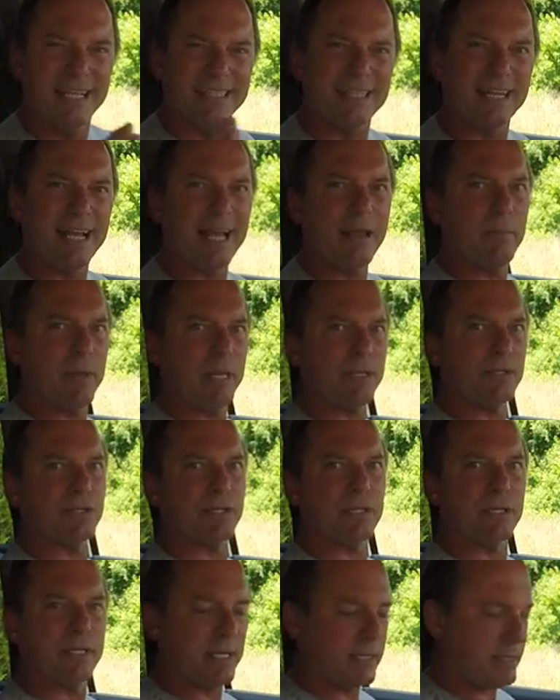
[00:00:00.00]
Did I
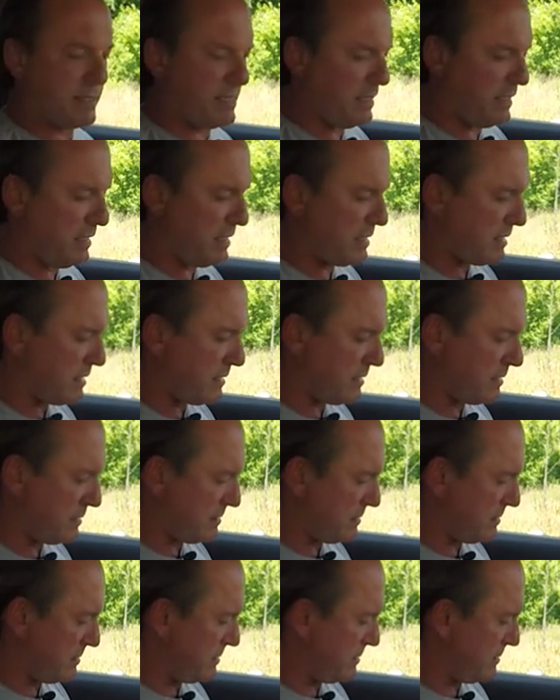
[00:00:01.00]
mention that
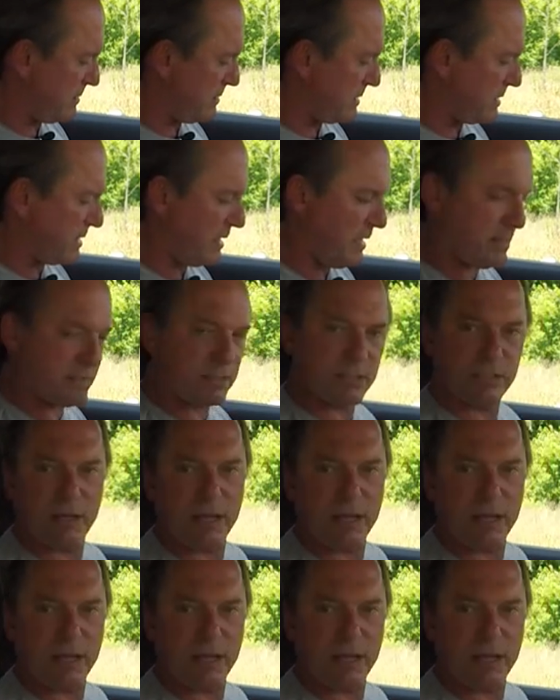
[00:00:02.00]
the seats,